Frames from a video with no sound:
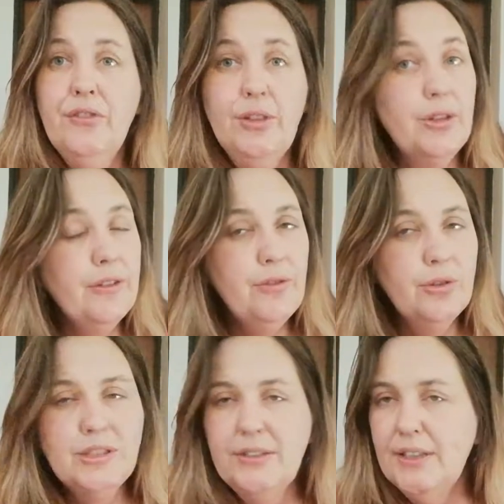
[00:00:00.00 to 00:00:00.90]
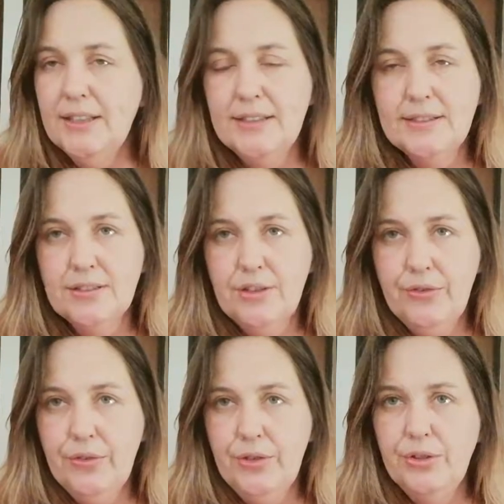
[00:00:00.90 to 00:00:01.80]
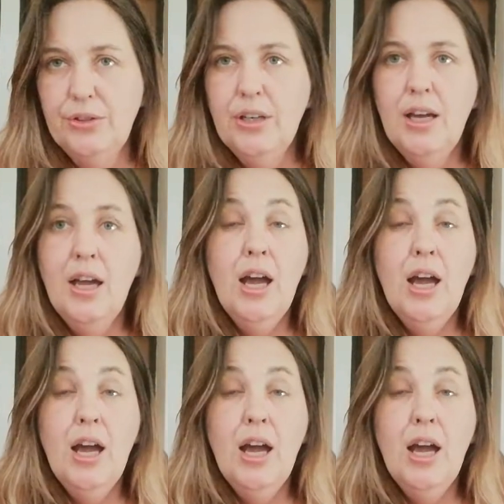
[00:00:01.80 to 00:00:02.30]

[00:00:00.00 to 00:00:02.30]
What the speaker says: If you're looking for a TV knit, this is not for you.